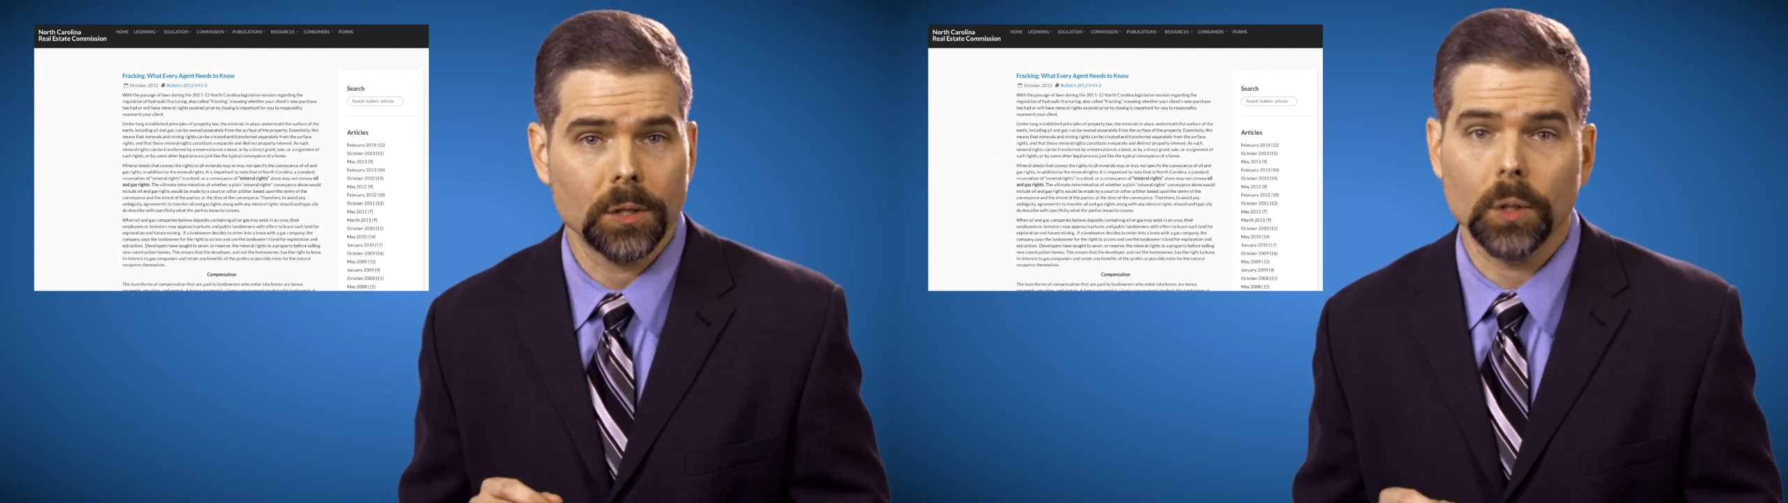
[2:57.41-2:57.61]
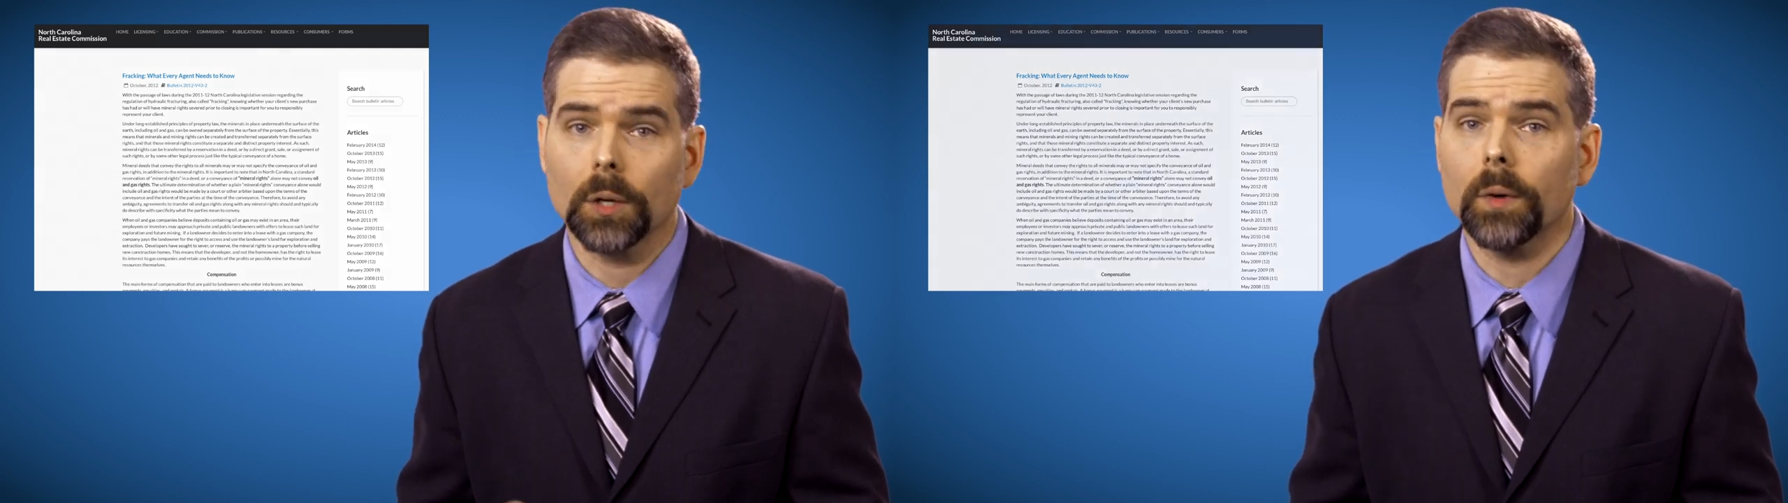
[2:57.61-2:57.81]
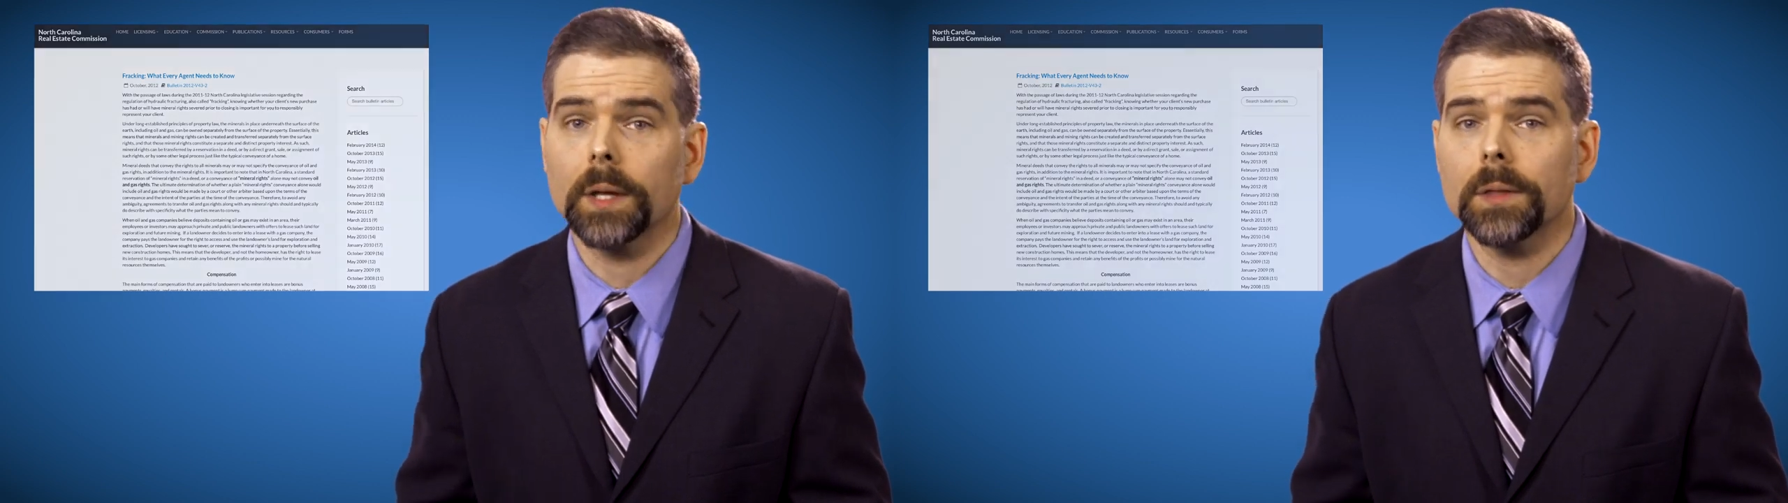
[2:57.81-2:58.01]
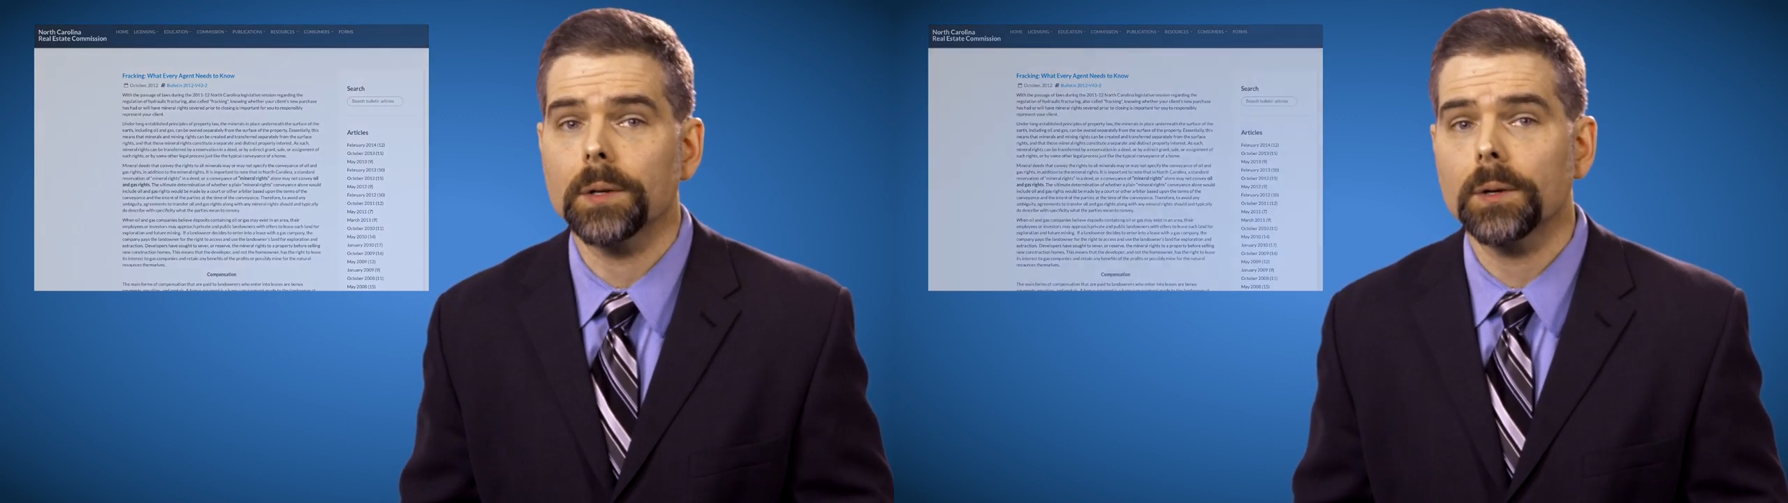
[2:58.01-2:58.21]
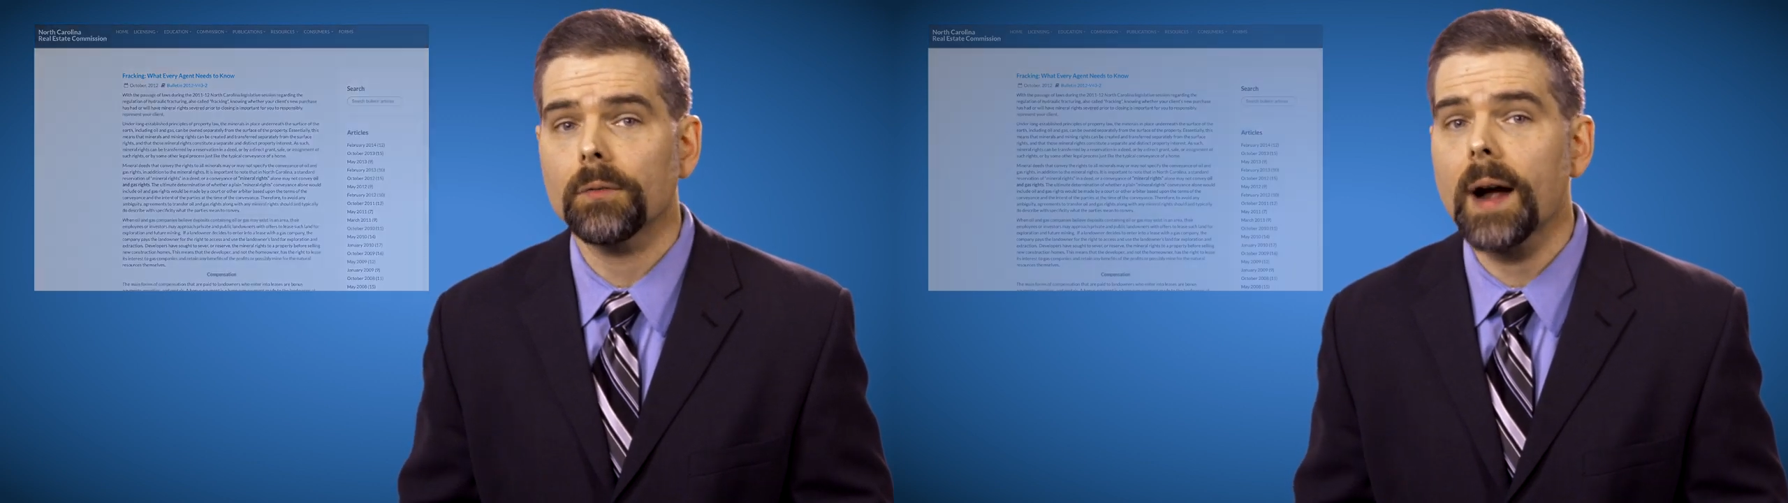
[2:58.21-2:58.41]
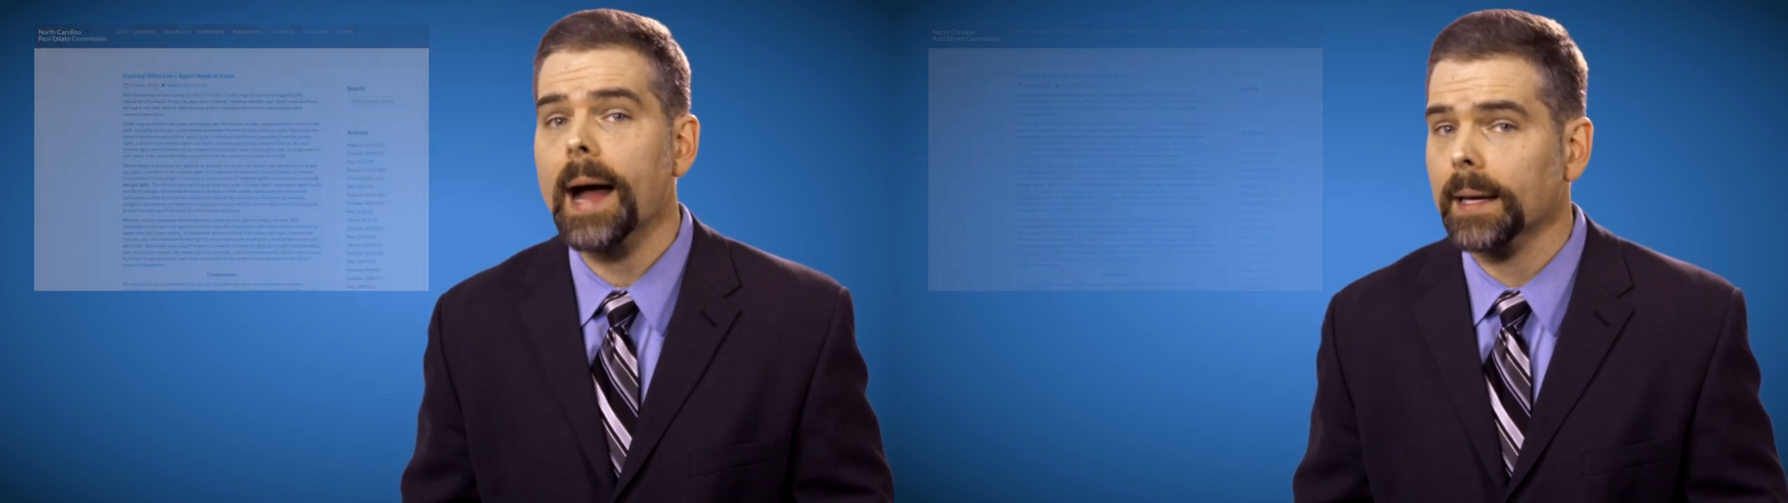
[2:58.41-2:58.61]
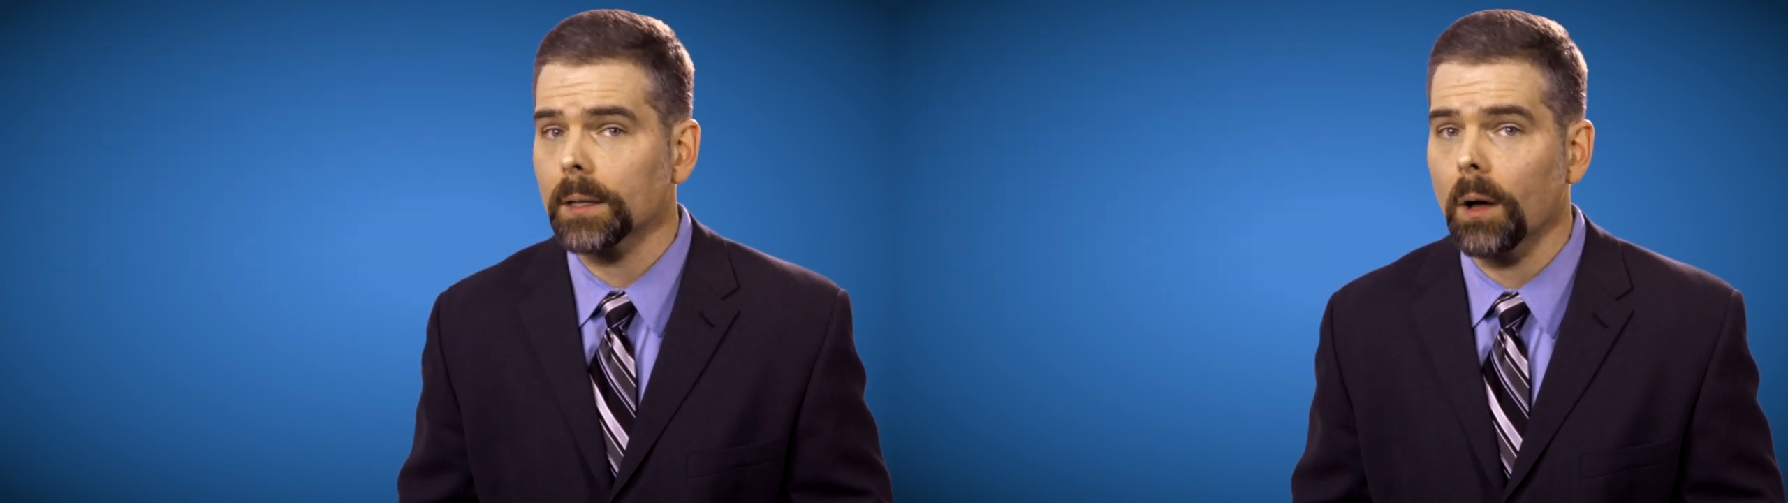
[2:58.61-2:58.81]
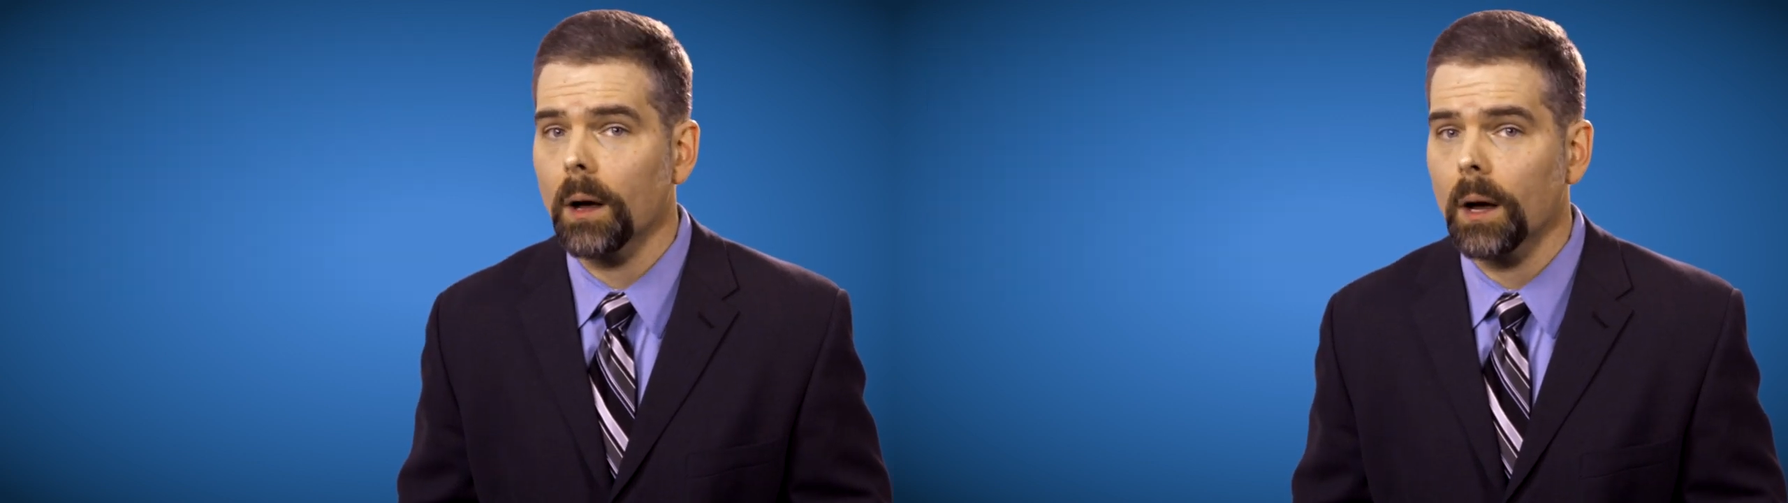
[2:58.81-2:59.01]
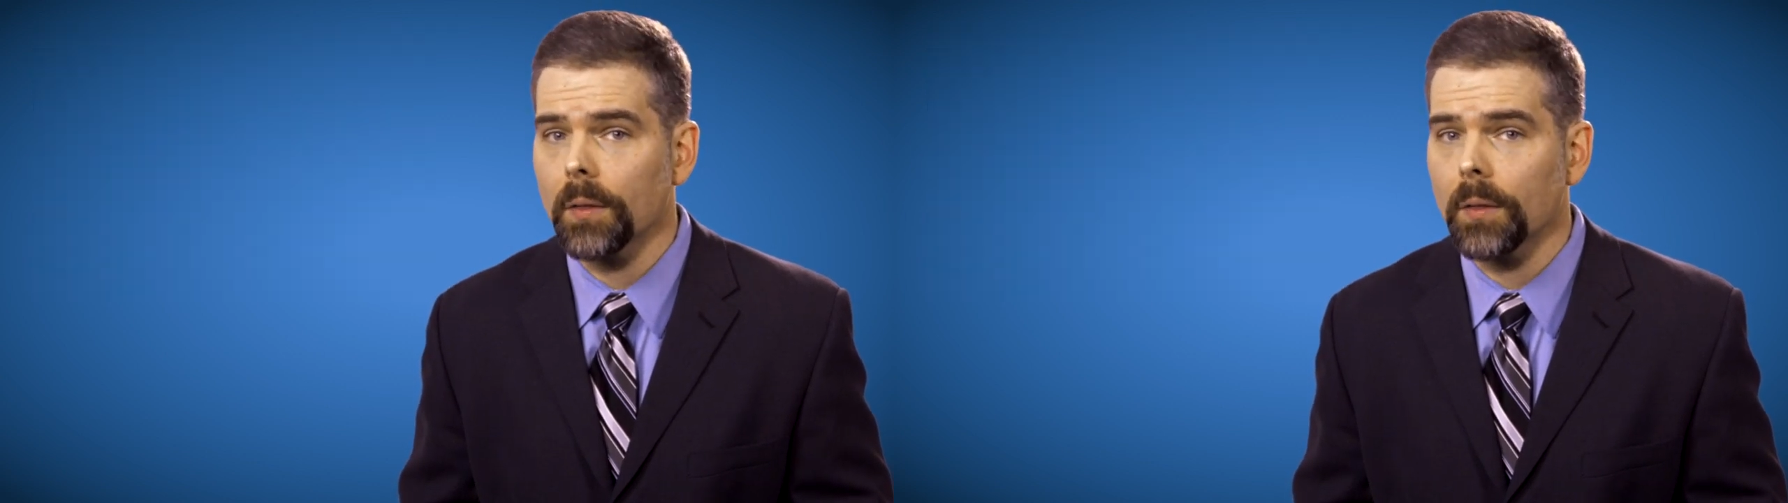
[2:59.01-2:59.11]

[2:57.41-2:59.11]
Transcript: You can read the new fracking law